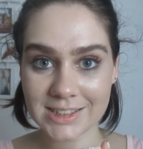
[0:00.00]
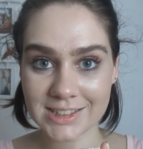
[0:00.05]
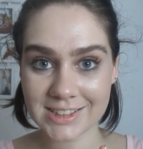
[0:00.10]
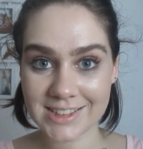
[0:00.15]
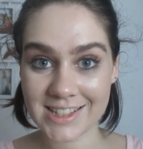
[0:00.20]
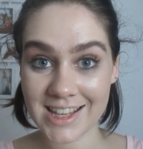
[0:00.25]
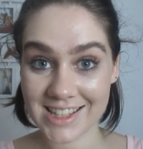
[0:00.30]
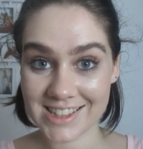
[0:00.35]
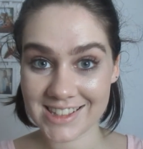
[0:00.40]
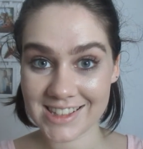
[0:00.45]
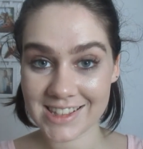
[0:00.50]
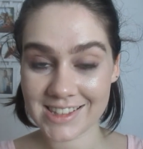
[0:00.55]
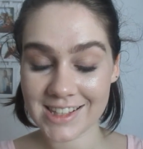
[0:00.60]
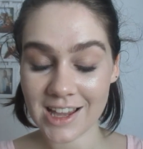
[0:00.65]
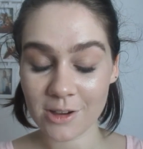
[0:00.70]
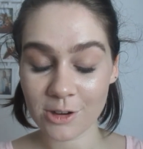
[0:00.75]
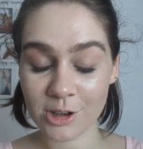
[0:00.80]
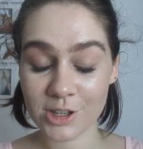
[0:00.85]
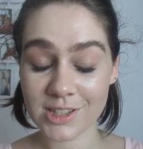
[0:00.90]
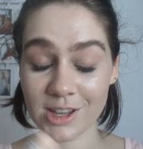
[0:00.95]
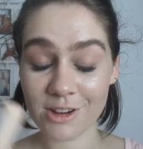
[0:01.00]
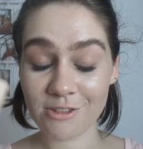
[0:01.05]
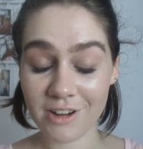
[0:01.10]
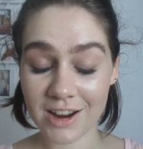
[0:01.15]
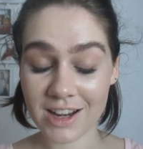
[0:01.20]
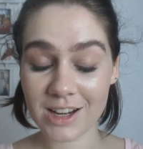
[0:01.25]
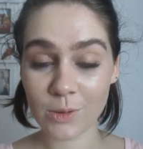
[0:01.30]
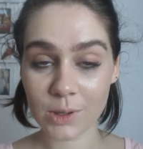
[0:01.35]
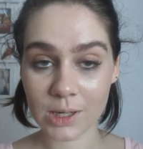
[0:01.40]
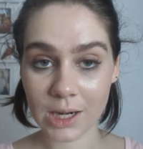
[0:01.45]
test this out, because I
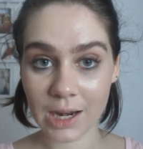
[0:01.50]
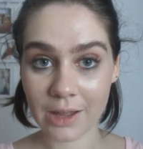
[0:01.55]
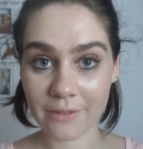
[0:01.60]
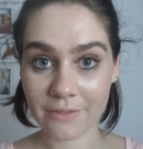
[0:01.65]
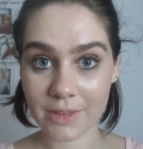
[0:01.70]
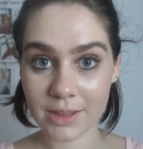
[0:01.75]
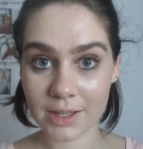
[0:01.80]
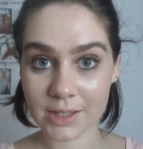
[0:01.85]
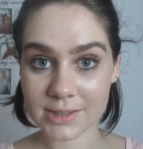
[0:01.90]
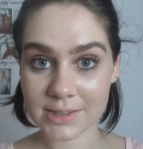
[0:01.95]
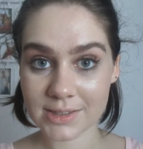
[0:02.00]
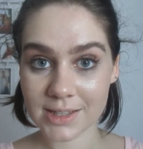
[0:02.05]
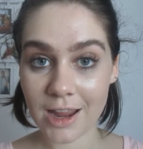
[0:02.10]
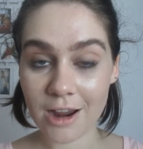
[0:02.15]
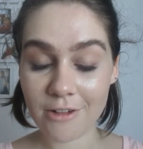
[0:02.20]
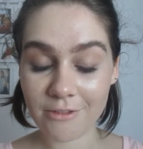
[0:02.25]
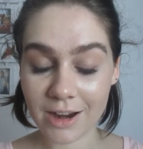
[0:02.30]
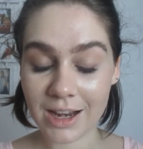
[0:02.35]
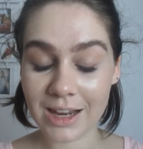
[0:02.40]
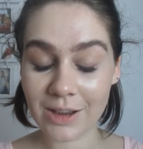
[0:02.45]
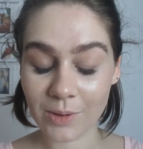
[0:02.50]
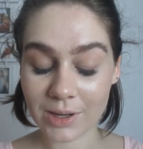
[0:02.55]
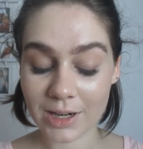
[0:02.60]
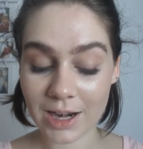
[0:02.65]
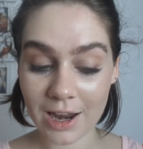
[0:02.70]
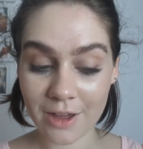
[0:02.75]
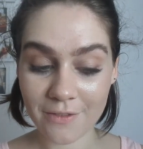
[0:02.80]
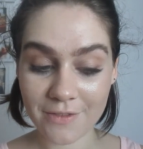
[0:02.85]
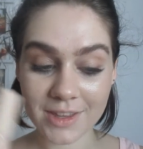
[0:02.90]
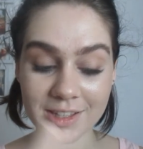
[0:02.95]
really want to love this. I really want to
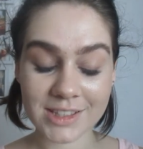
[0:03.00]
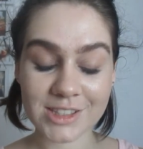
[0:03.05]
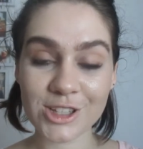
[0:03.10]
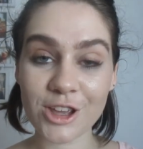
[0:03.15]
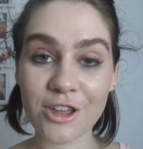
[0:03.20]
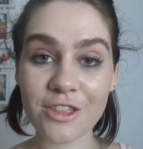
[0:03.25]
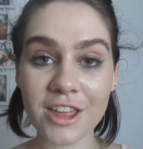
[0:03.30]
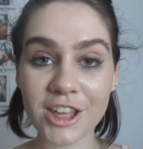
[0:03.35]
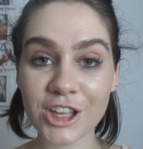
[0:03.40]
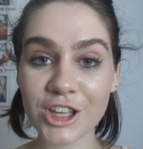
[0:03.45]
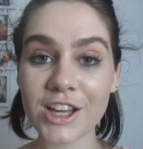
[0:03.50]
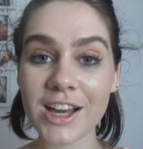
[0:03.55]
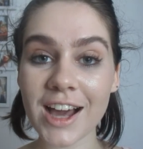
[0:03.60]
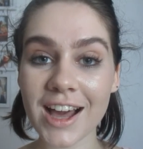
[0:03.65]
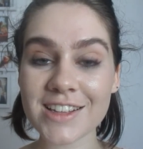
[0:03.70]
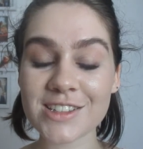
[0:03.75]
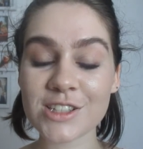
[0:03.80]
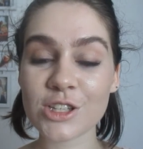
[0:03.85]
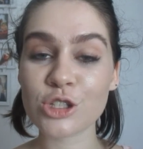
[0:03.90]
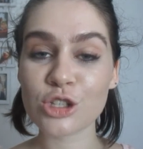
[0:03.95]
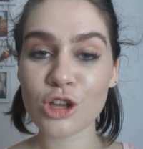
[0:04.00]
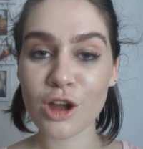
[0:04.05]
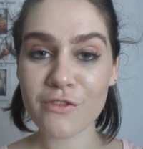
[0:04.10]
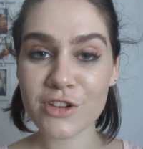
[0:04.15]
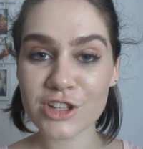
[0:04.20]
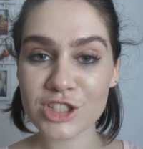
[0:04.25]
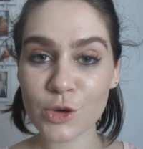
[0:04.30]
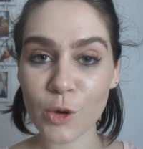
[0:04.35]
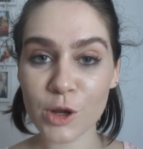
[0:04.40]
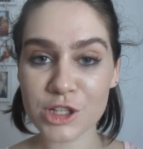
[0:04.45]
love this. So thank you guys so
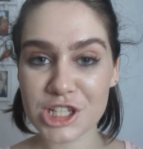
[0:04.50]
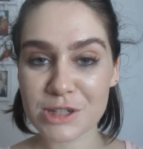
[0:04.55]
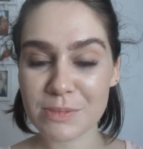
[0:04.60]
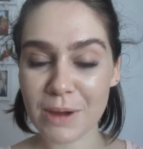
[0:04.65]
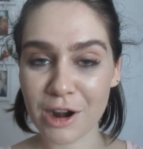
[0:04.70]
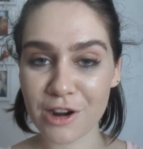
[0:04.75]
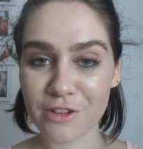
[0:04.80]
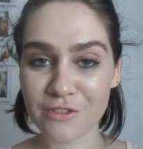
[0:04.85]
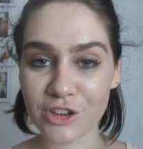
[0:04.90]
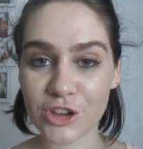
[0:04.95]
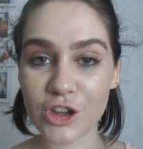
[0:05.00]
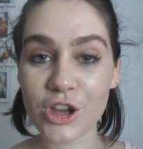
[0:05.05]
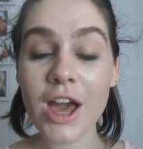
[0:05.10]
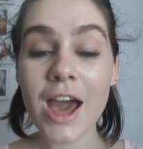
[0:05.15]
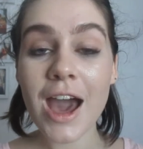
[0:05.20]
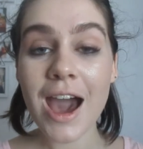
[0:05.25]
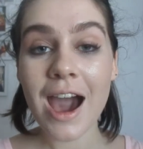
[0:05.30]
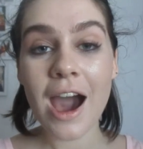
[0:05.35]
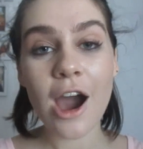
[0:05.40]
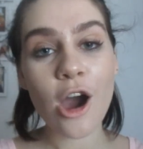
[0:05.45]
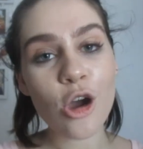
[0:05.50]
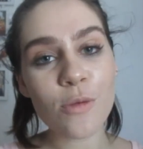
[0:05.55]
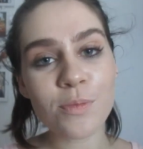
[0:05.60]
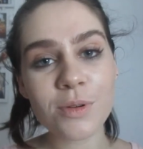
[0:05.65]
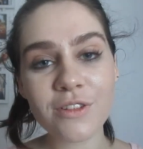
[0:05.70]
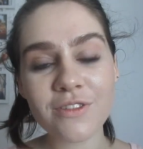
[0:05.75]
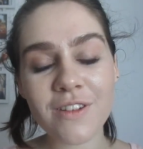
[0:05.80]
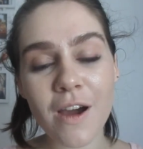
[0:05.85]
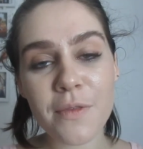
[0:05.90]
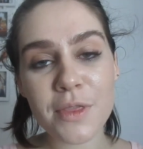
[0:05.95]
much for watching my review. I hope
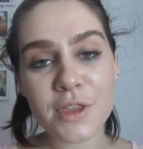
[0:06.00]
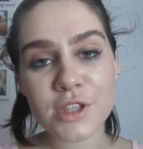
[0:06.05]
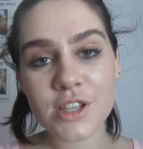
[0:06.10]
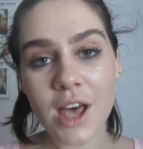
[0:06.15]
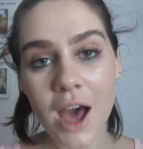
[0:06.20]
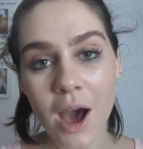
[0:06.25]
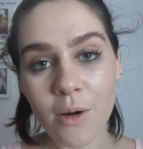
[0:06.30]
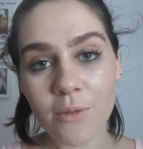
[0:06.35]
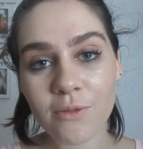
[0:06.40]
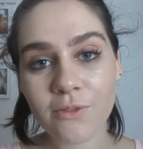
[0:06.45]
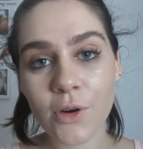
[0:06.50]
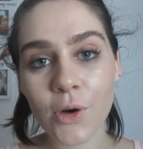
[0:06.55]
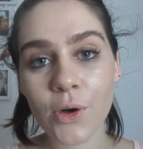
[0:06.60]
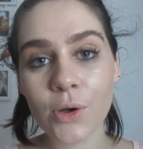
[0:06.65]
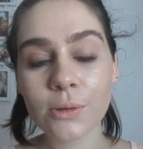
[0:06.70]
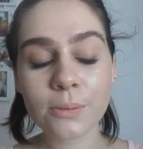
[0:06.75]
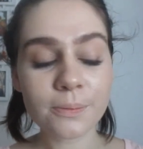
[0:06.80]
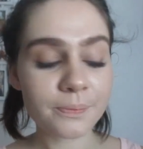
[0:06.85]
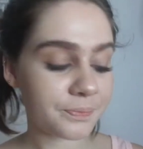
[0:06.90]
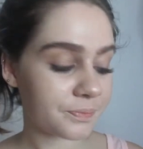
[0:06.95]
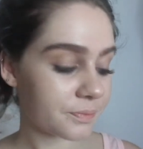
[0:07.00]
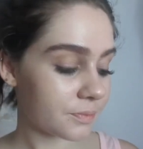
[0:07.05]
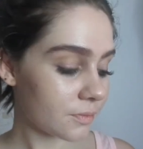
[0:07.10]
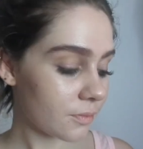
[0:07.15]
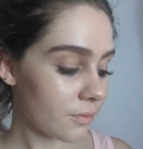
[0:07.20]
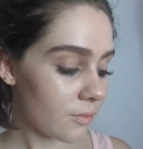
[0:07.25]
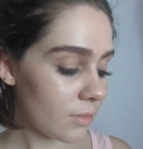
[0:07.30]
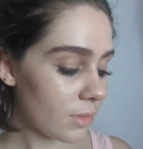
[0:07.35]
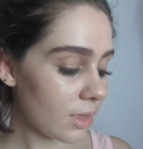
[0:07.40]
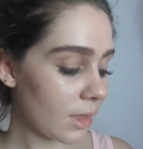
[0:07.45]
you found this helpful.
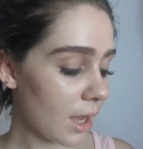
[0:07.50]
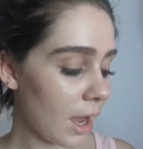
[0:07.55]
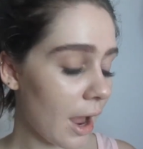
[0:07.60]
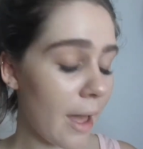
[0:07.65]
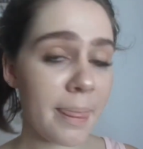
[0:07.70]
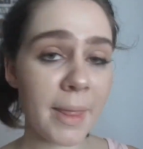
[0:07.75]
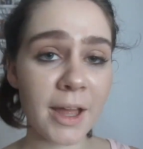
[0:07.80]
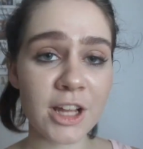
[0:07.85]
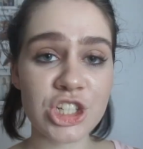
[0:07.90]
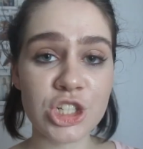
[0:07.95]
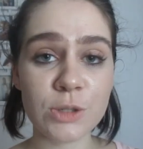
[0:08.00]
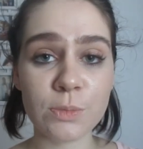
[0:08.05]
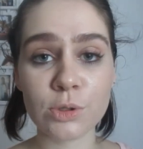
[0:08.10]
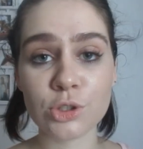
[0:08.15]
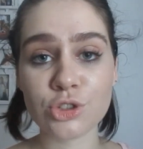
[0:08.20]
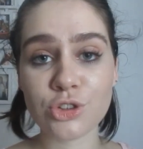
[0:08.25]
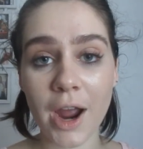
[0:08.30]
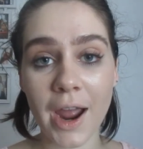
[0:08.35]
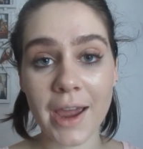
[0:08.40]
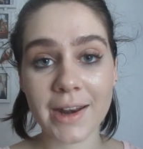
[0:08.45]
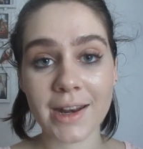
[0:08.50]
and that you will try